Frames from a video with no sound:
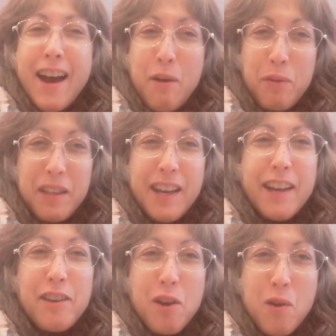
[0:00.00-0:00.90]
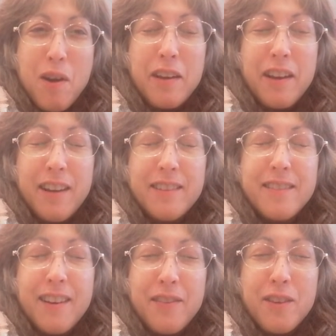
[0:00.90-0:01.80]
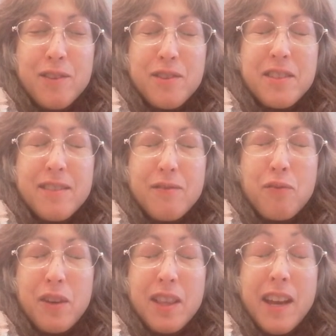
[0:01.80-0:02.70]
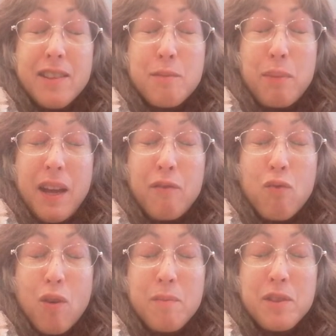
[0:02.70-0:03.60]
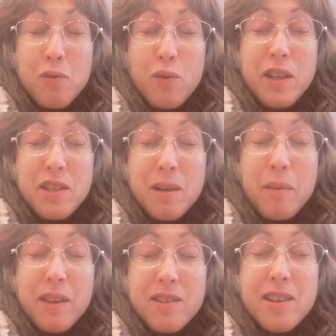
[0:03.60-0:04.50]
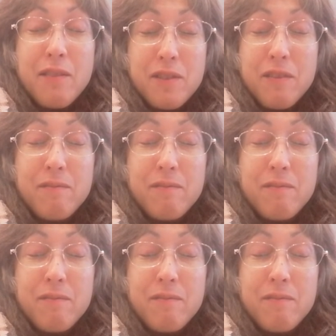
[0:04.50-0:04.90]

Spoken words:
I really got to go on those freelance platforms and read some of this stuff